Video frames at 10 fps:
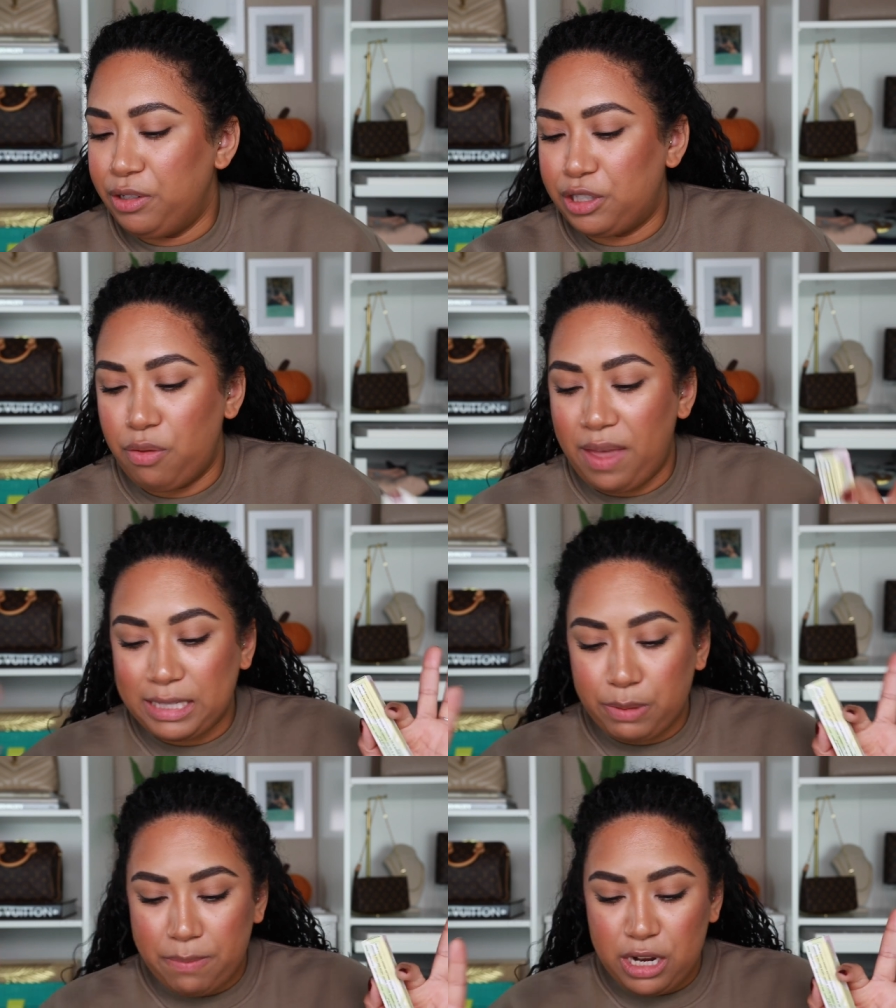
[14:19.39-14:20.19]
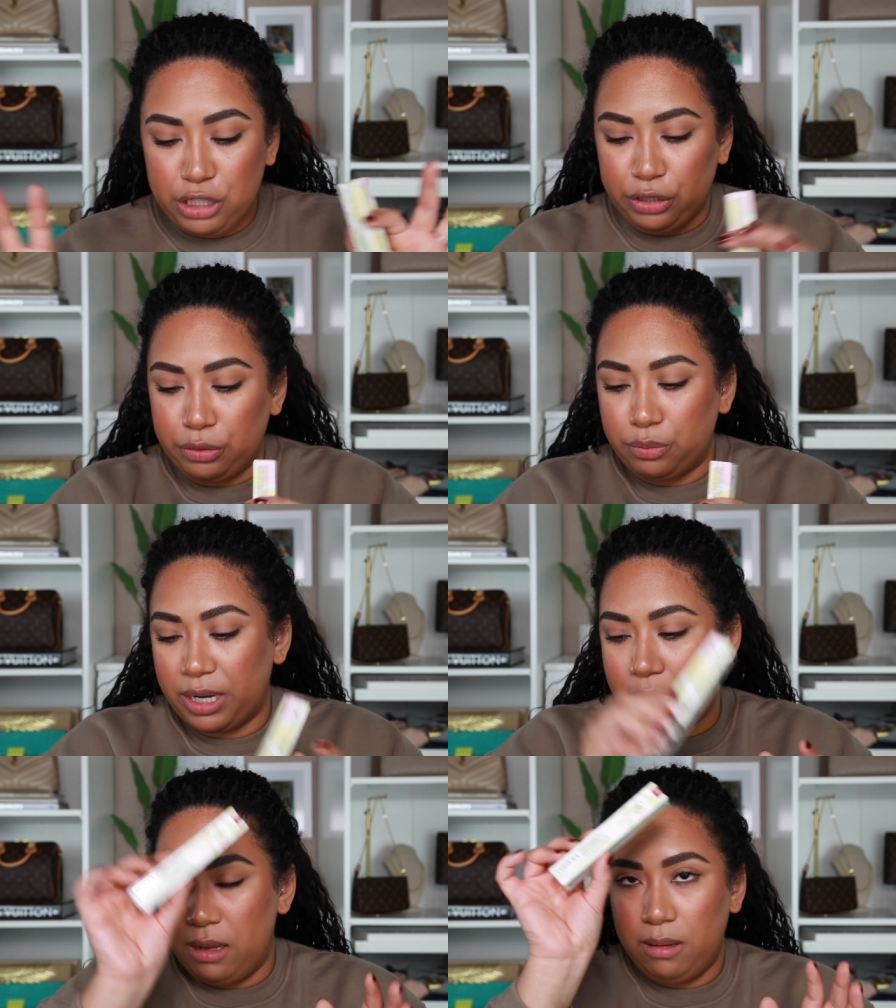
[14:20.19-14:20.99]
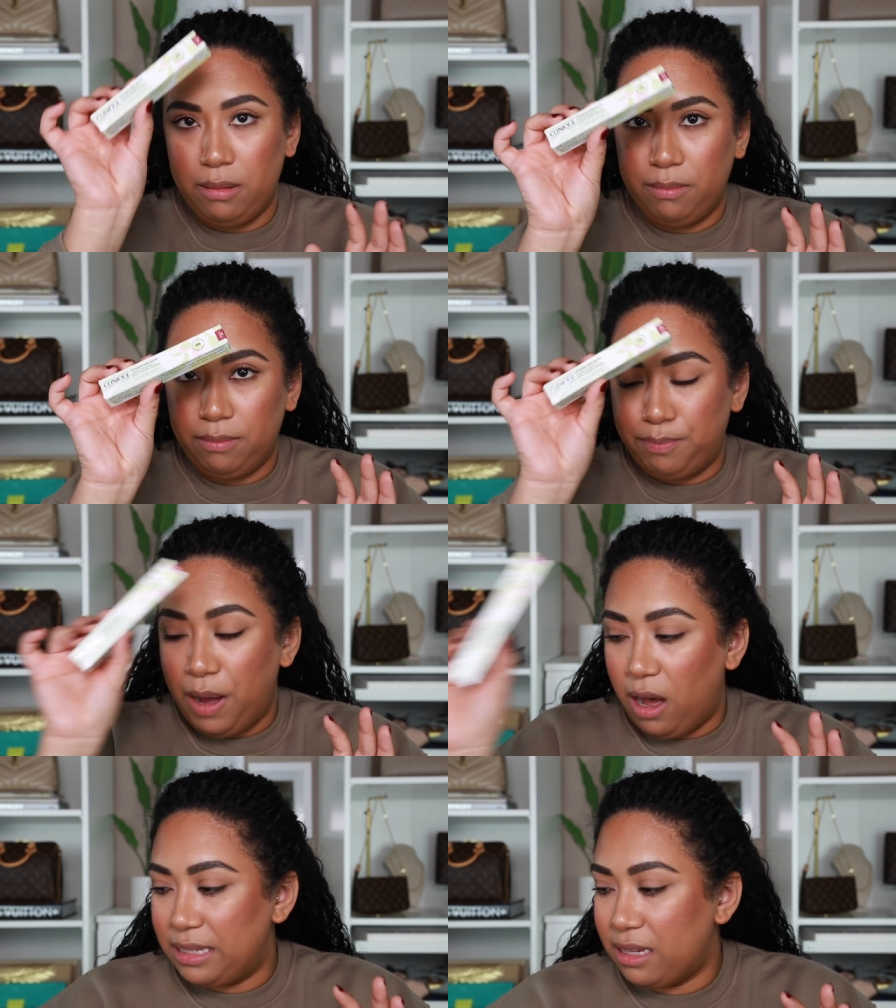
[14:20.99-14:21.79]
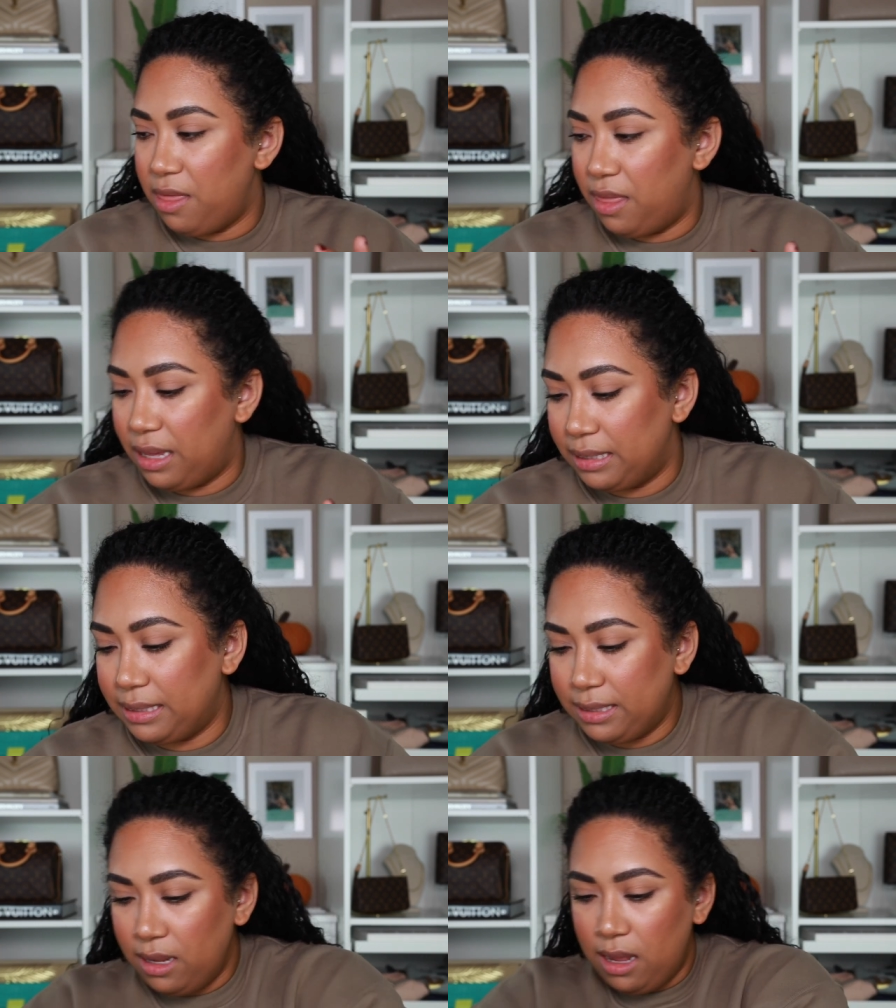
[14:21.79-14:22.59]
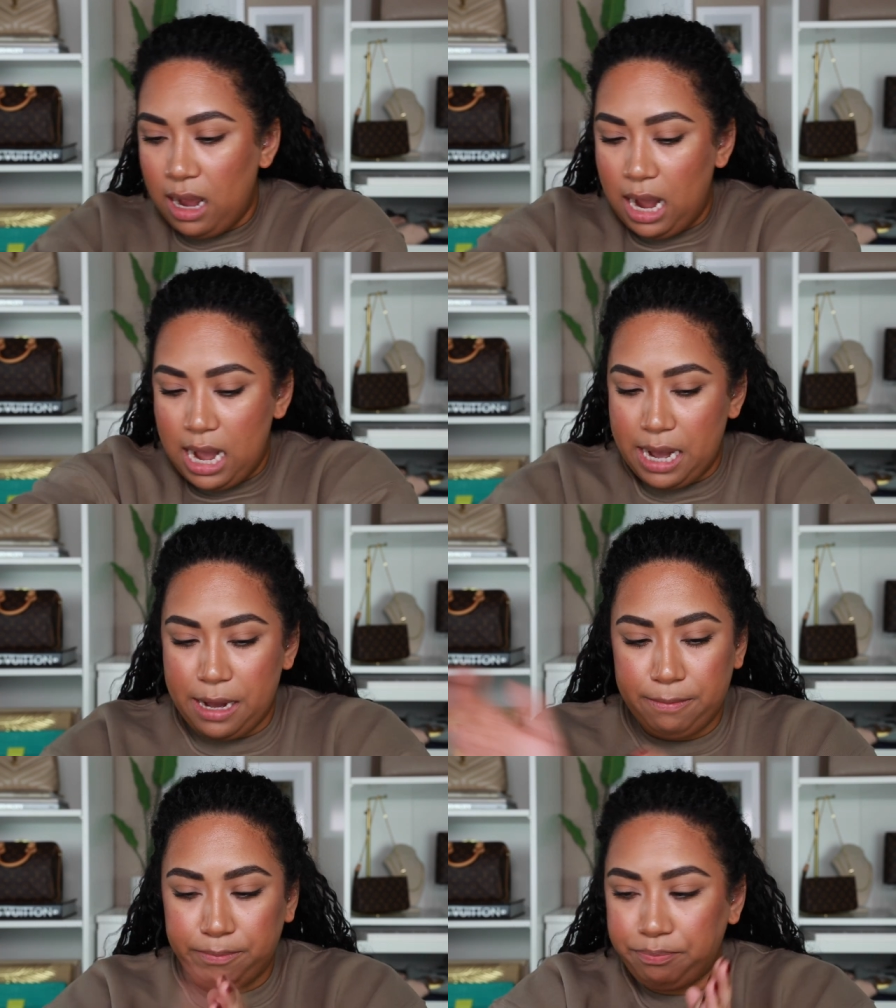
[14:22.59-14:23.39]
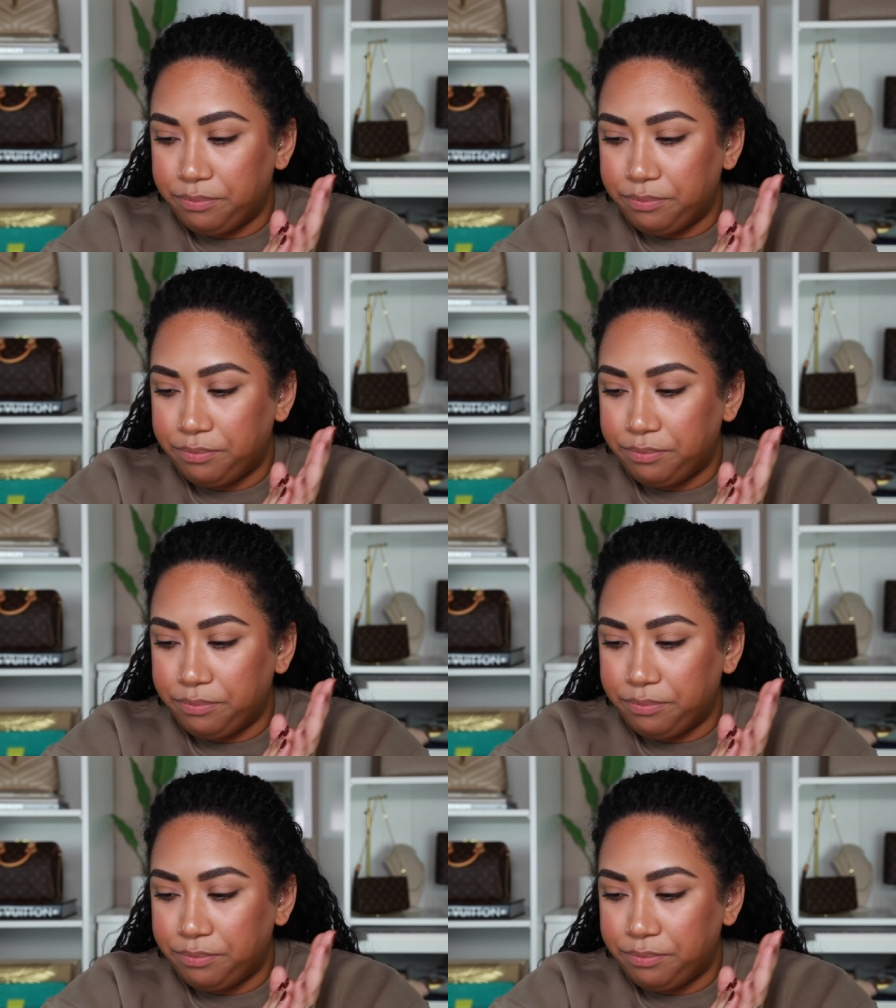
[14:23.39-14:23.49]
So that's what I'm gonna do. We're gonna pause on this. Um,